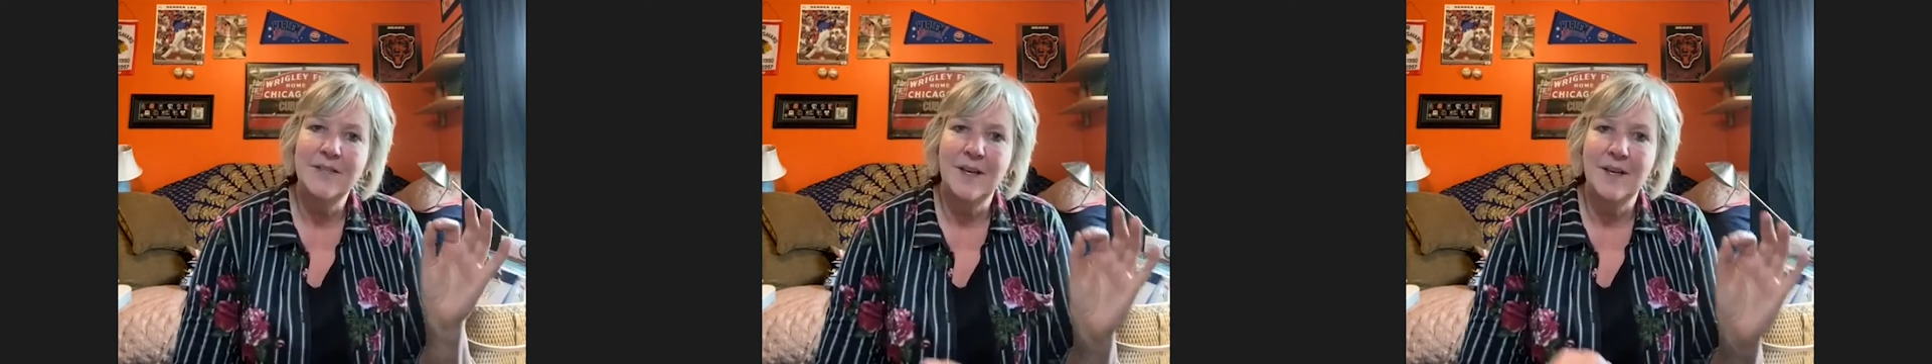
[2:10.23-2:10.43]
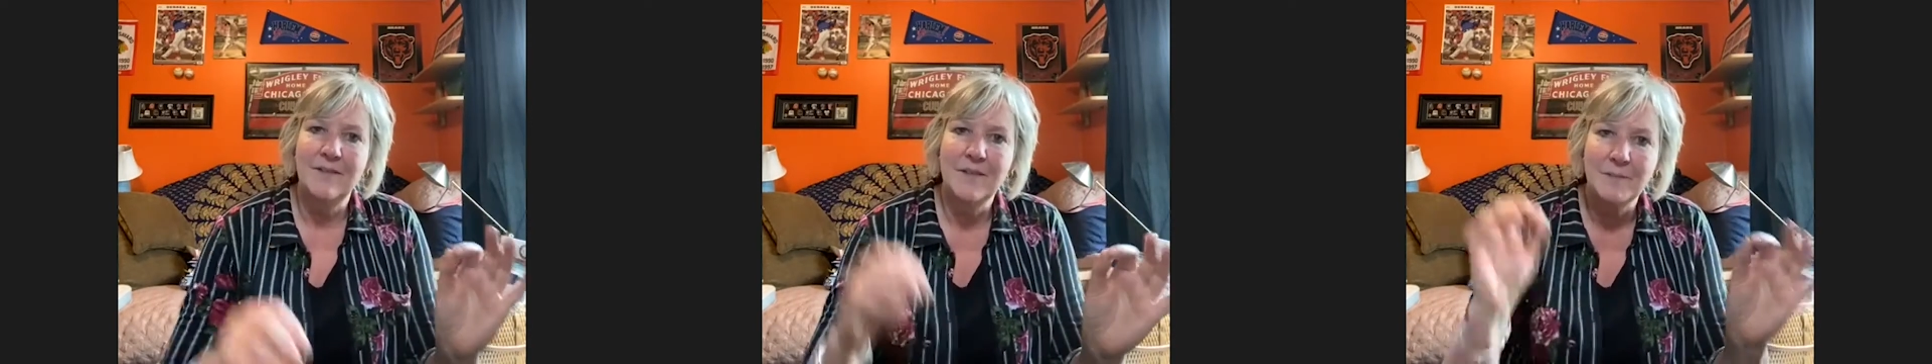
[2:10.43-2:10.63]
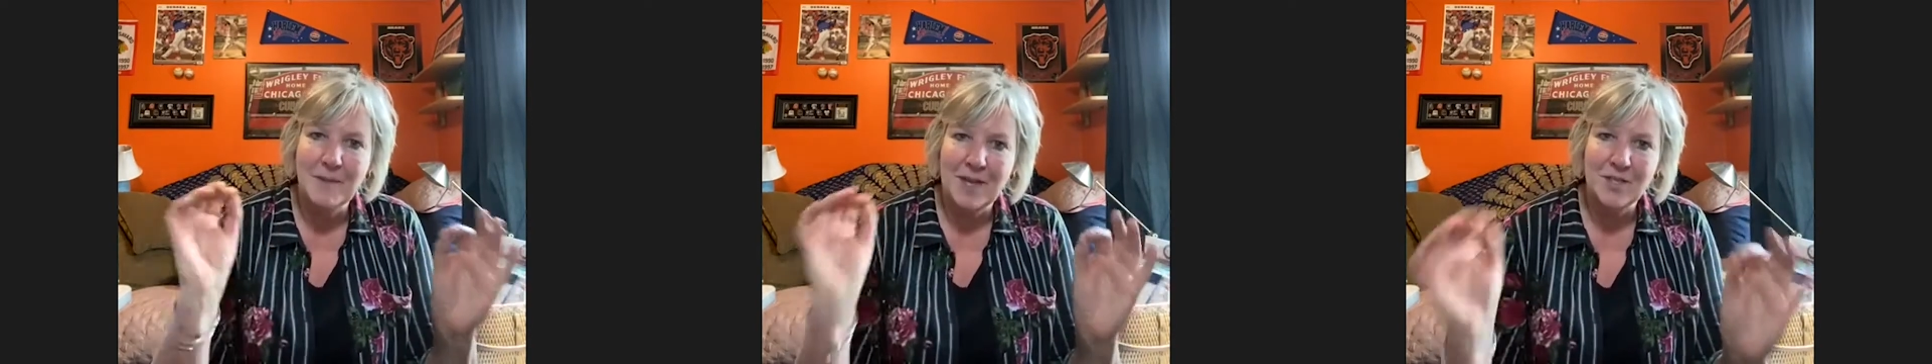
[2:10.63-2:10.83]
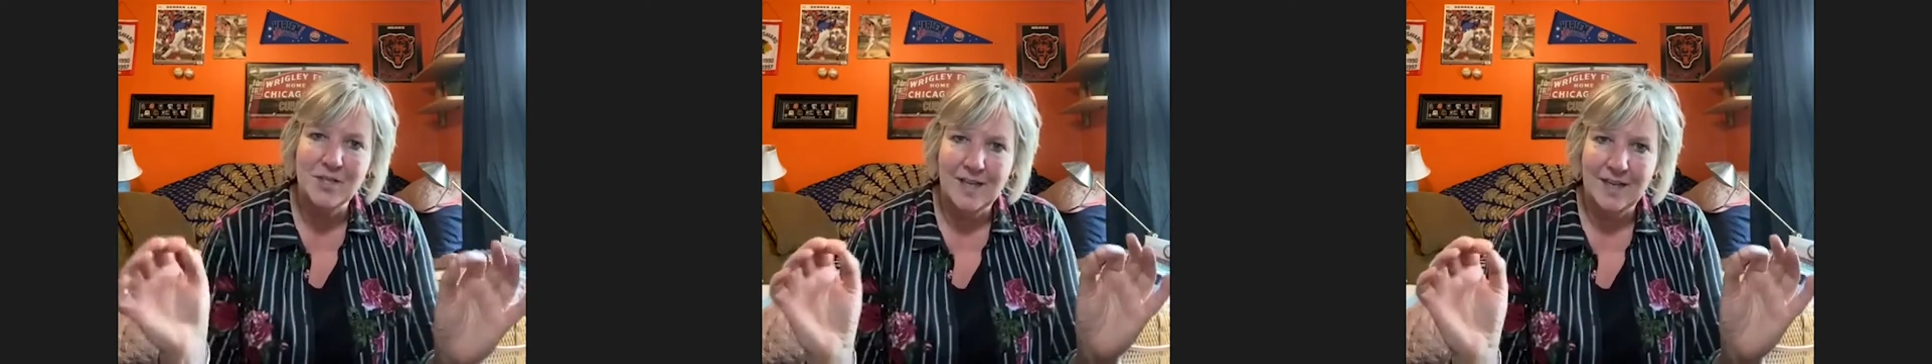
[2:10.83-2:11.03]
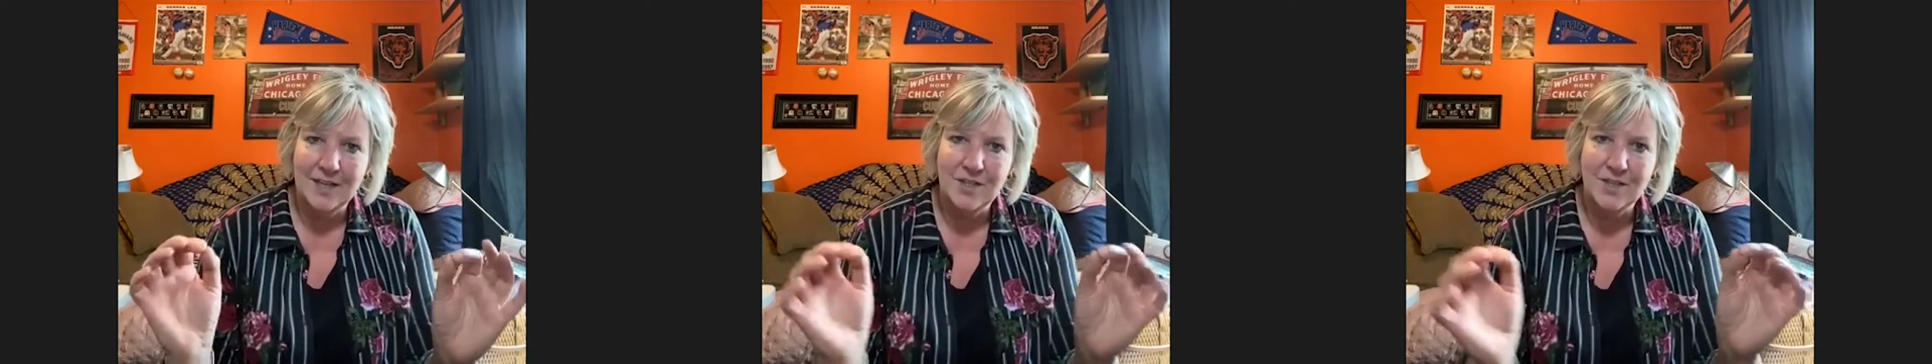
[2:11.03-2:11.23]
of
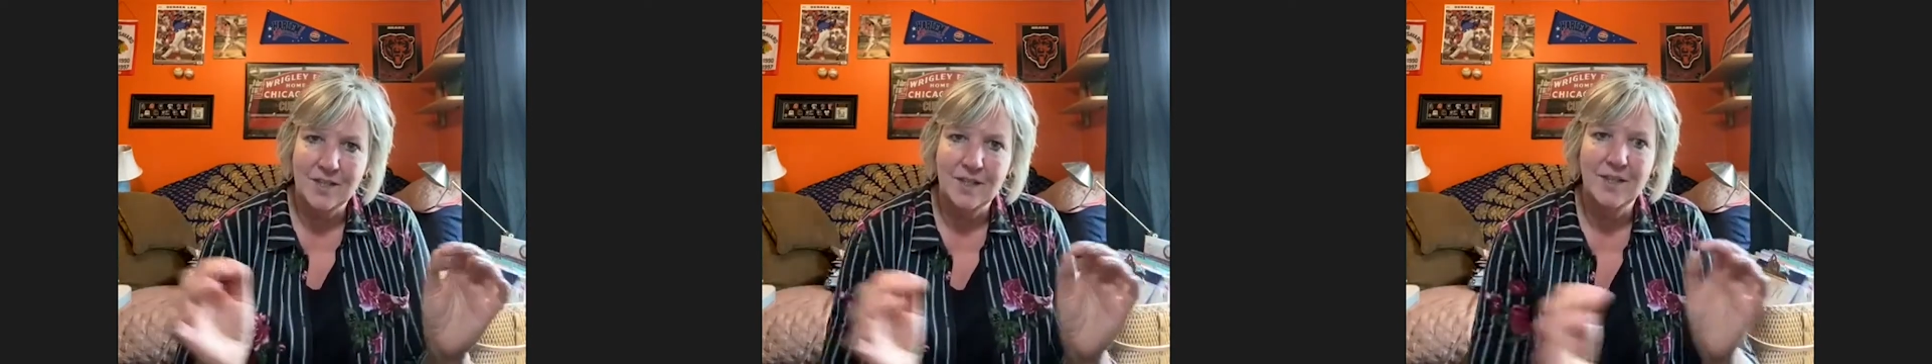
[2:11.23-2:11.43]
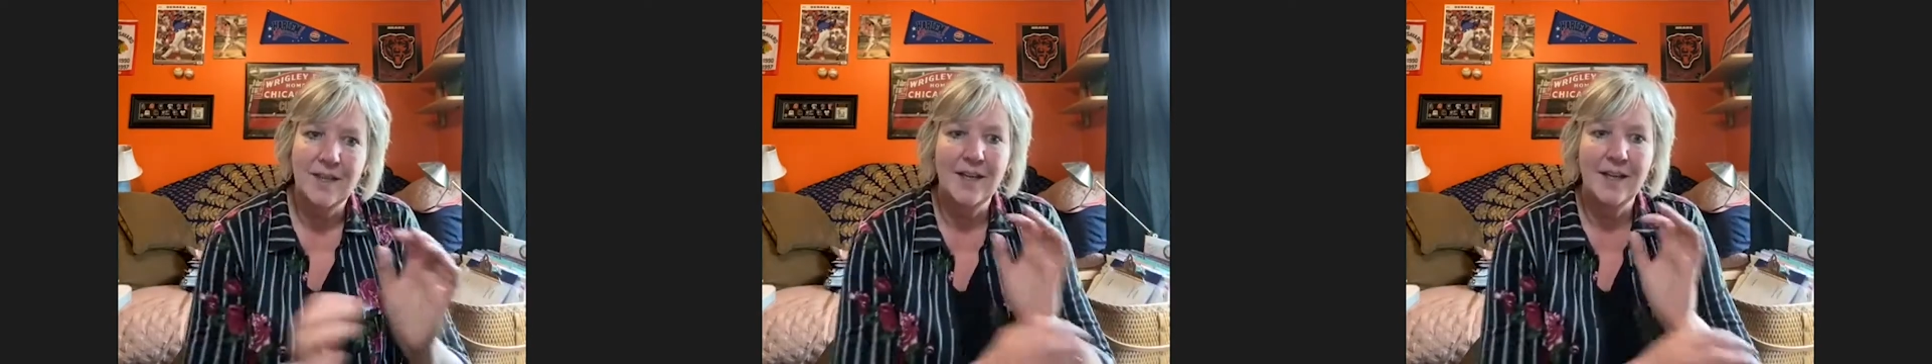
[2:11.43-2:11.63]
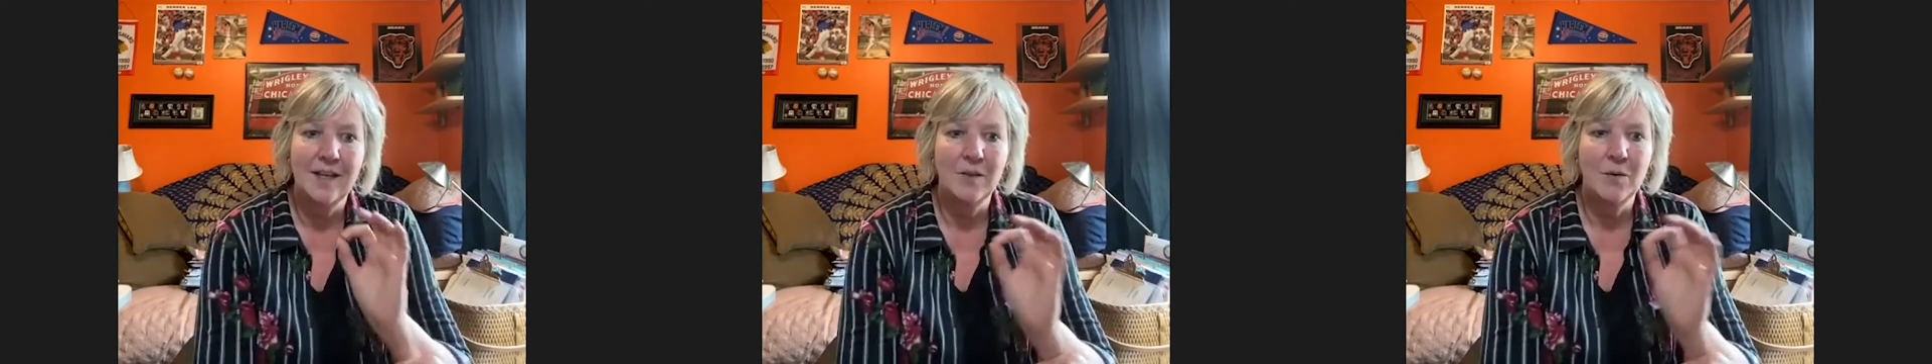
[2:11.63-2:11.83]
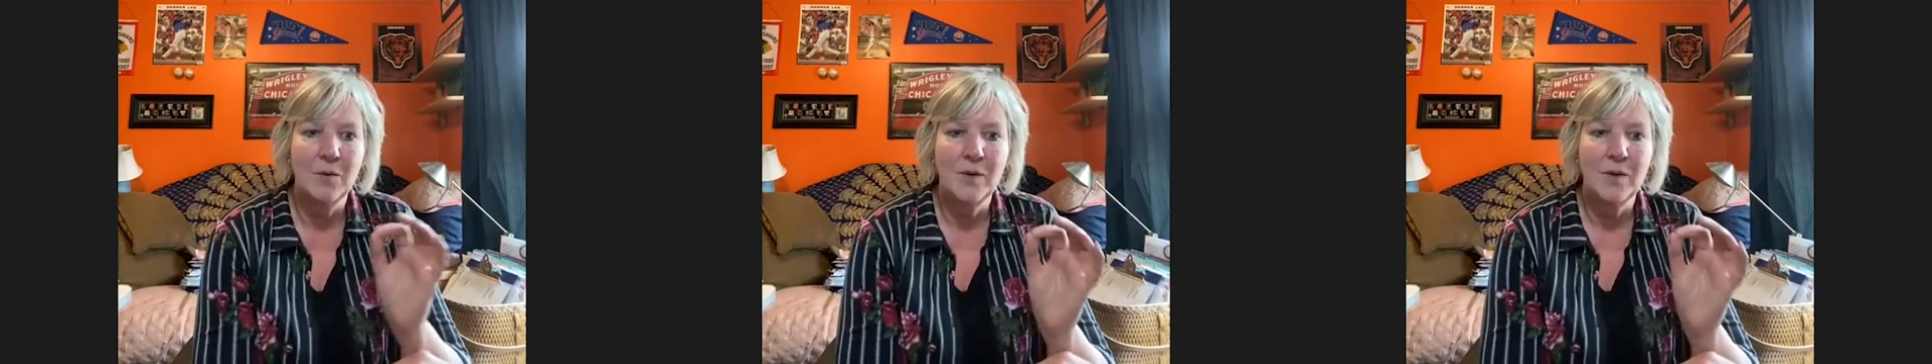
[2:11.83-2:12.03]
imagination and